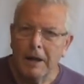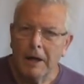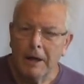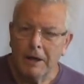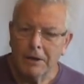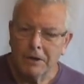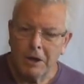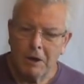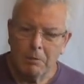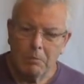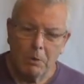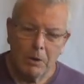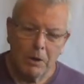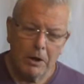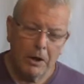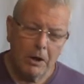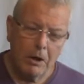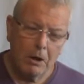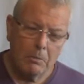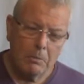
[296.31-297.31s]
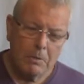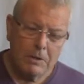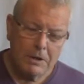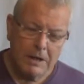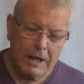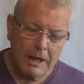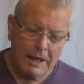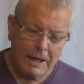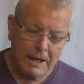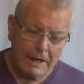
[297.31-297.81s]
So putting it up and
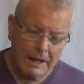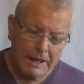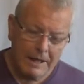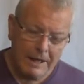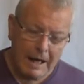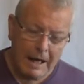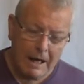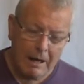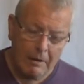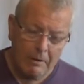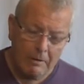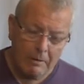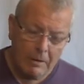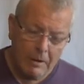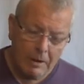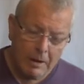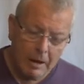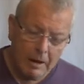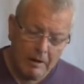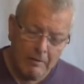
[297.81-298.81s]
taking it down,